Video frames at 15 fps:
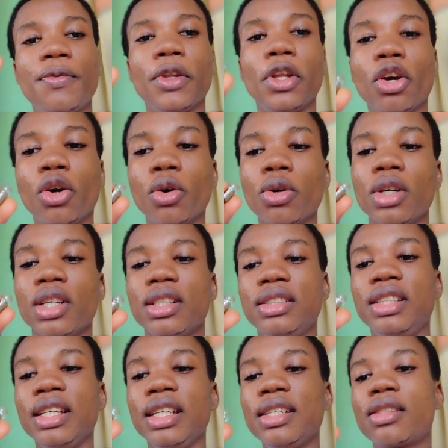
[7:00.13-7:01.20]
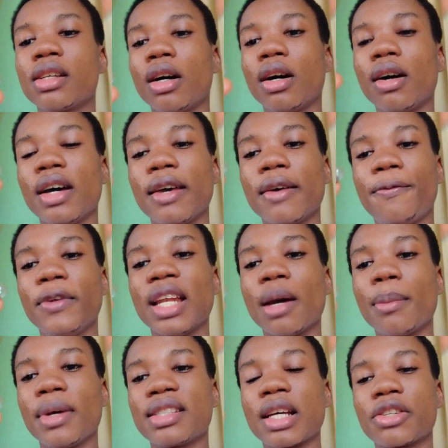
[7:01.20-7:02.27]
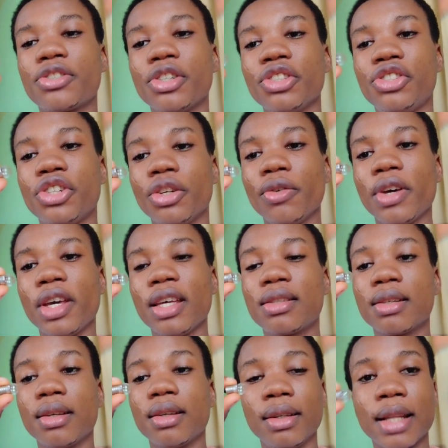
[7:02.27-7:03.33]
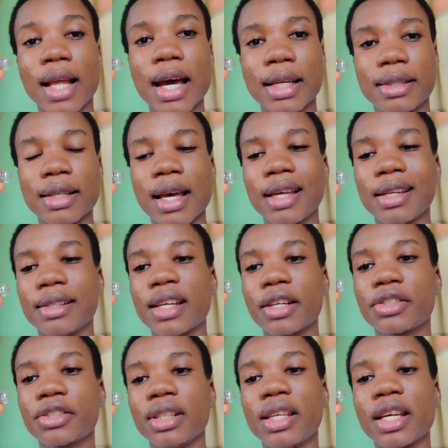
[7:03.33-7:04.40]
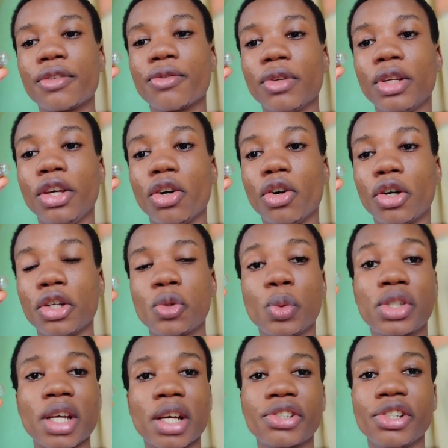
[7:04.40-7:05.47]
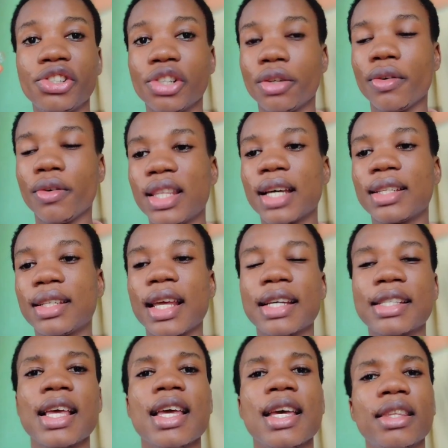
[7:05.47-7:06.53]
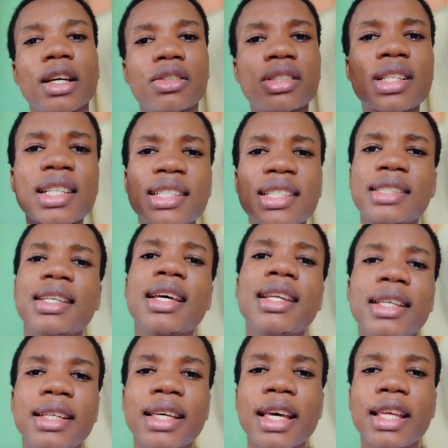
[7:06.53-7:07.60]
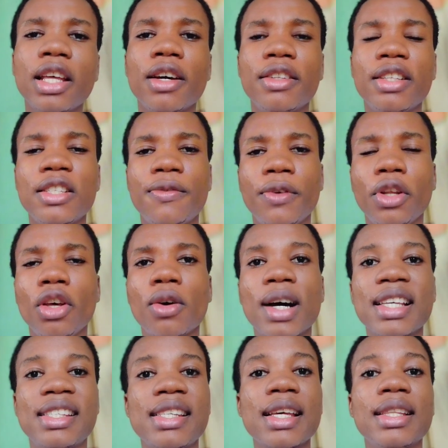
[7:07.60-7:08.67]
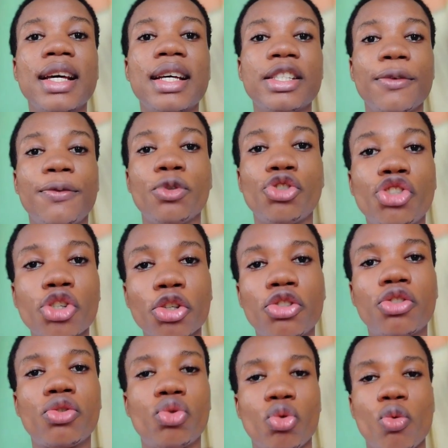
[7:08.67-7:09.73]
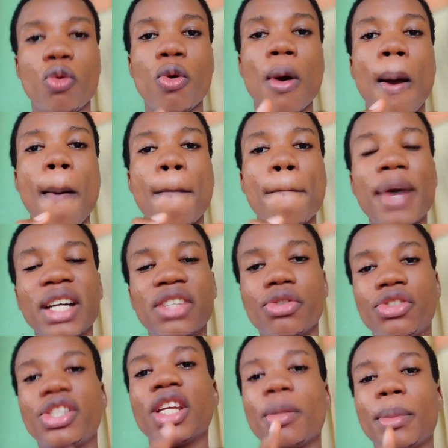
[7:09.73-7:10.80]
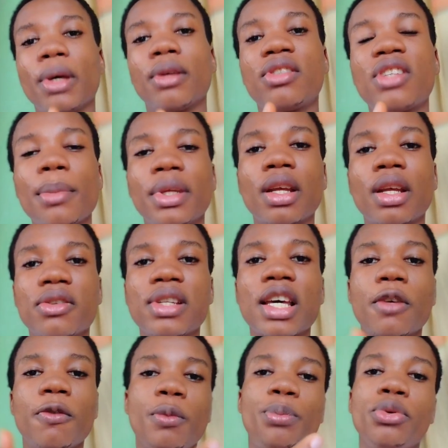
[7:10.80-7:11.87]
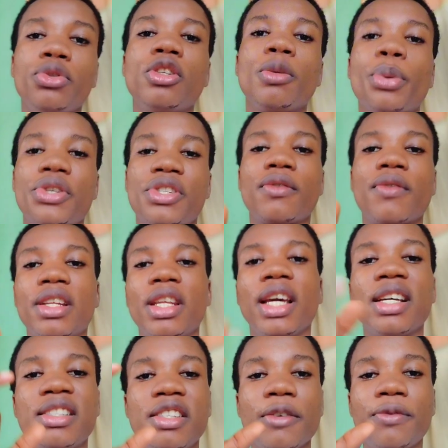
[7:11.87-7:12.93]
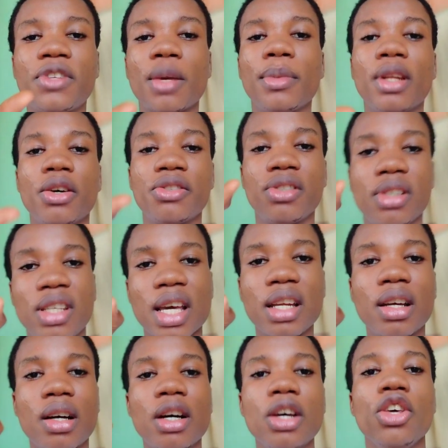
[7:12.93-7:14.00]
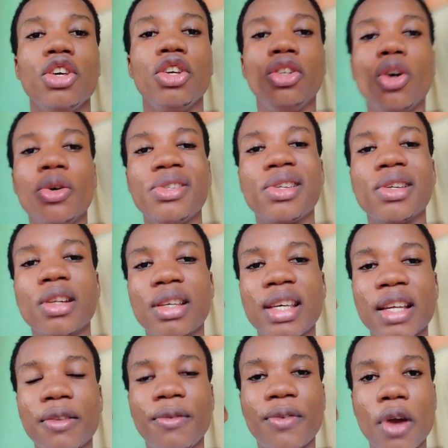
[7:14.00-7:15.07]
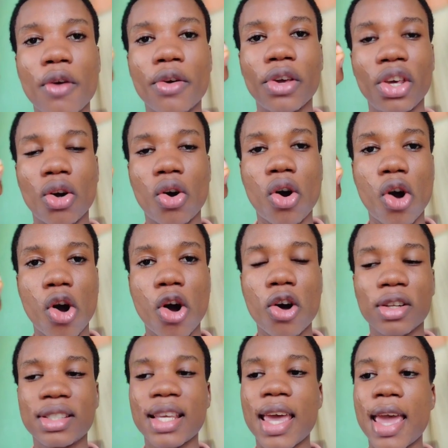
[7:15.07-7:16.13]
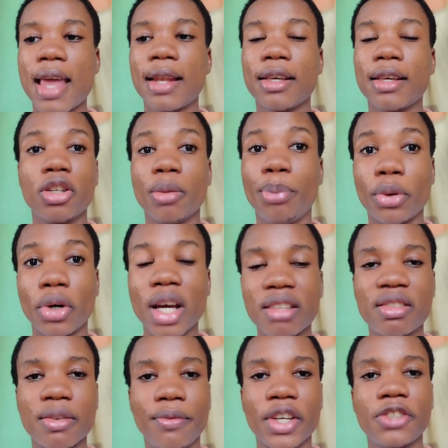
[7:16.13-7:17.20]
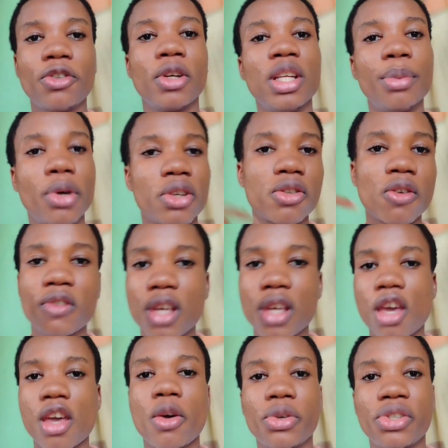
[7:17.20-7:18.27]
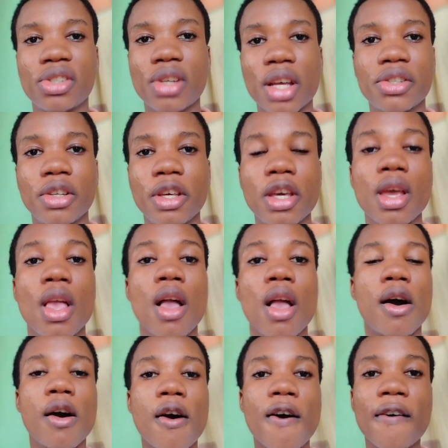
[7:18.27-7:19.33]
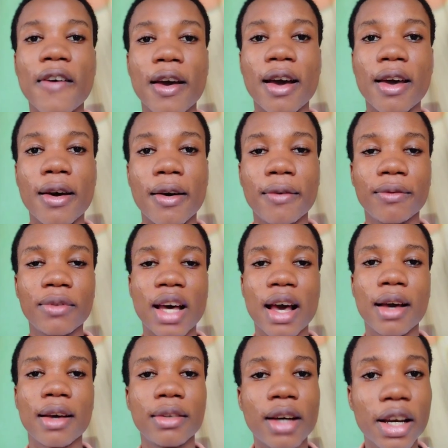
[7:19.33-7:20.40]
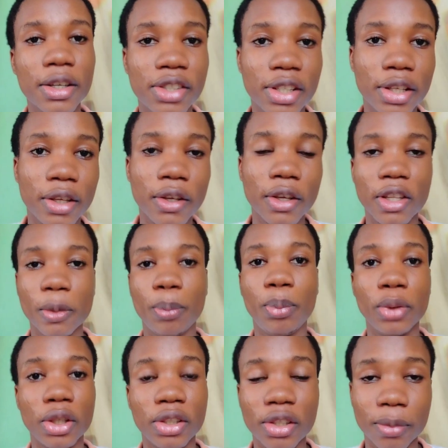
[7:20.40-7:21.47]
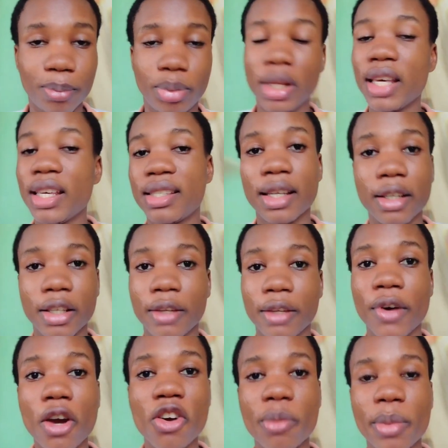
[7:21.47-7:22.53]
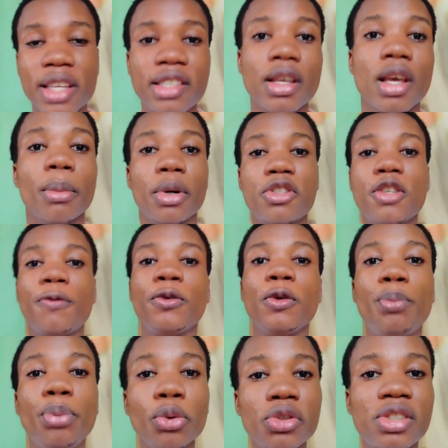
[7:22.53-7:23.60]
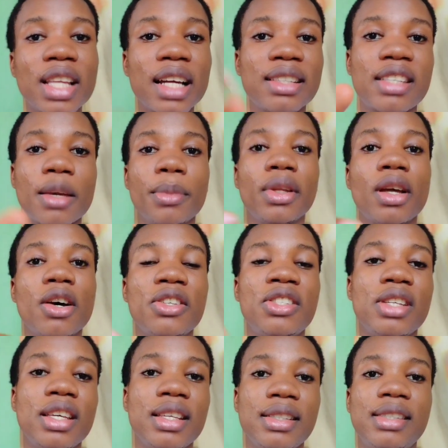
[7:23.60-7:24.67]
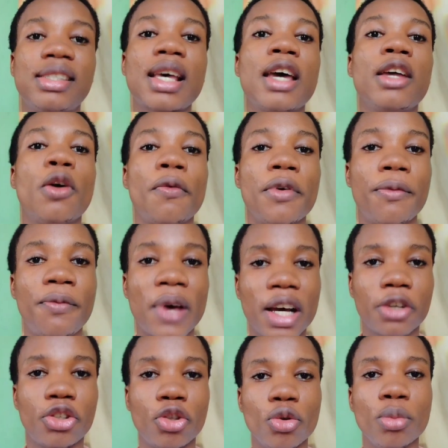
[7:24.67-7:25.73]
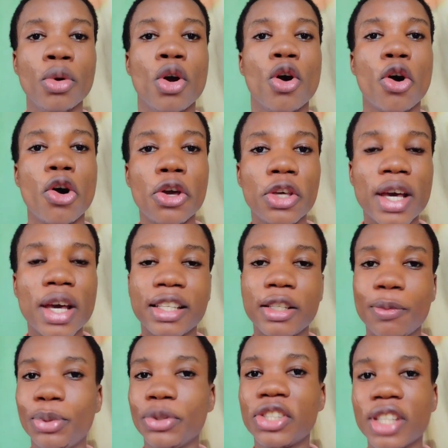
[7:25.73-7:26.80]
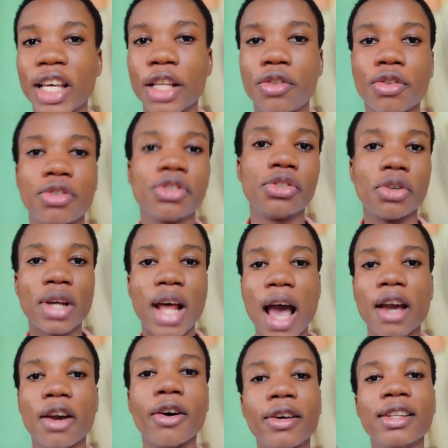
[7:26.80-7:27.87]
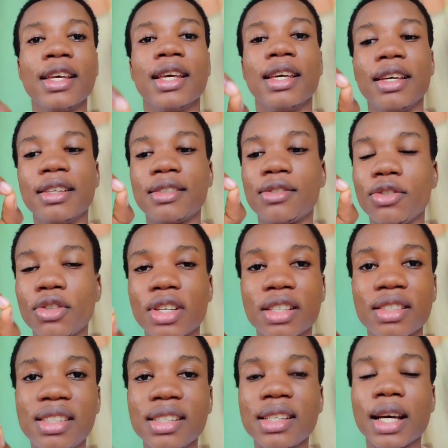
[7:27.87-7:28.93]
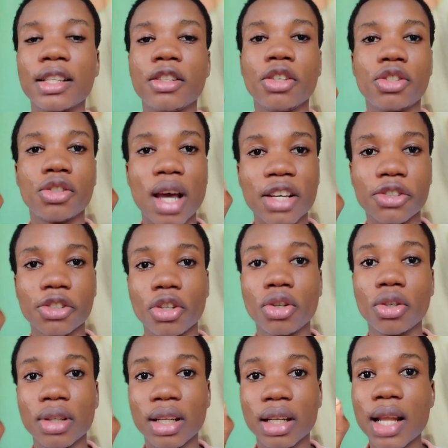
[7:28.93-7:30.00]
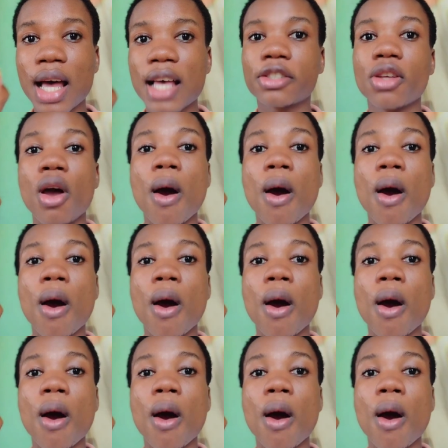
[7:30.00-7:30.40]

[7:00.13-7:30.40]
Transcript: video, this filament actually generates light, and it actually gets really hot, which actually generates that light. Now, just as I said in the earlier this video, I said that if you short two battery terminals, like if you put the positive and negative terminals together, you know it's gonna get very hot and gonna burn out eventually because of the air which is actually actually in the place and the environment. But if you put that terminals inside of a vacuum, and you put in nitrogen or argon, you can see that it's actually gonna last